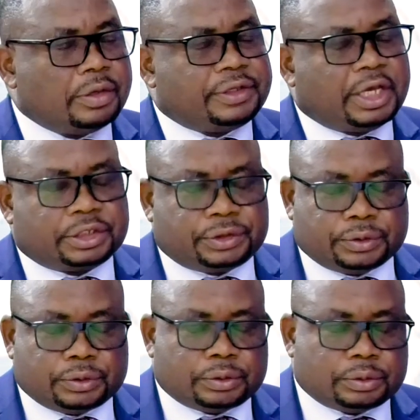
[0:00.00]
Thank
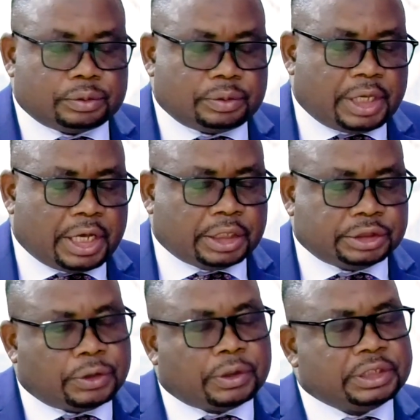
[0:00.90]
you,
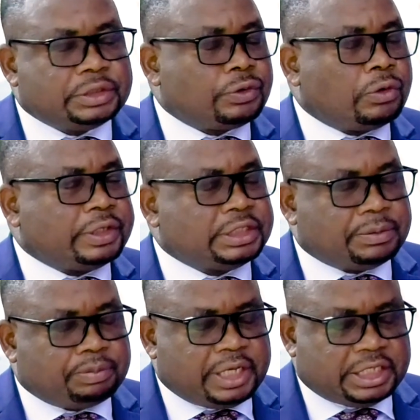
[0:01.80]
John. It's always a
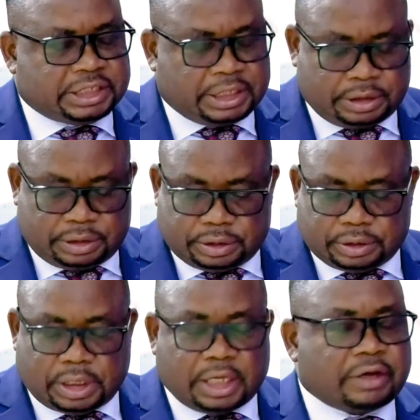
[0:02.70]
pleasure
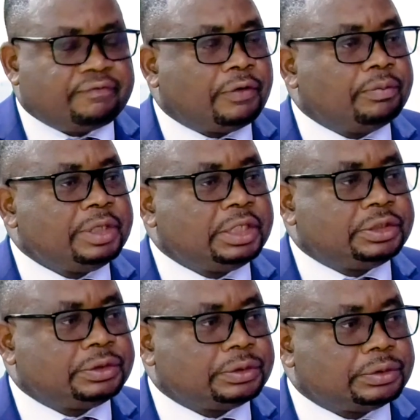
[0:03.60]
for me
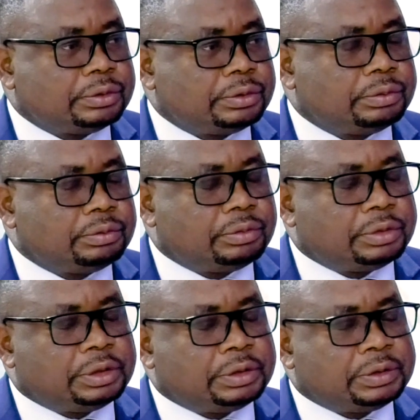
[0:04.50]
to
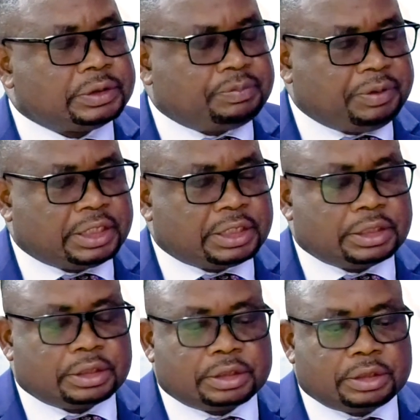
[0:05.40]

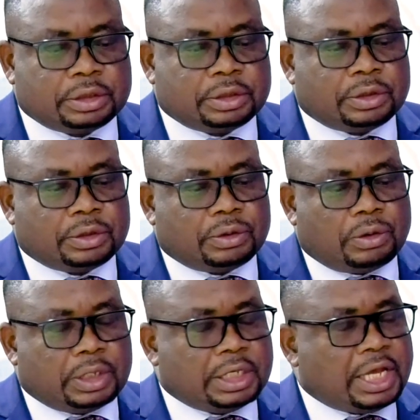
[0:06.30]
speak
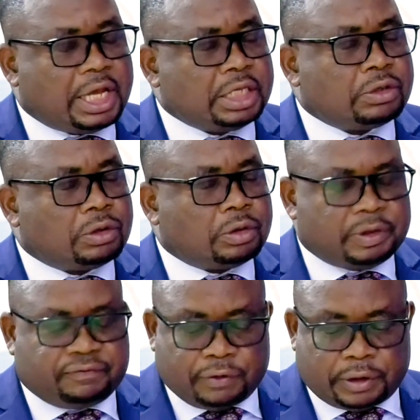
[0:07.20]
on
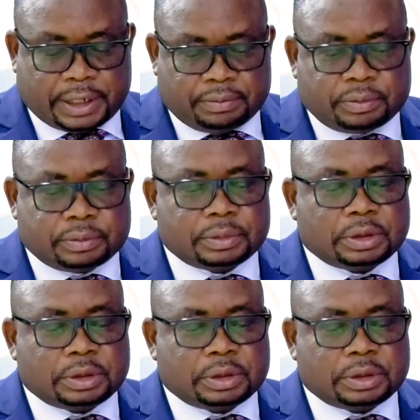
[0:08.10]
Economic Forum.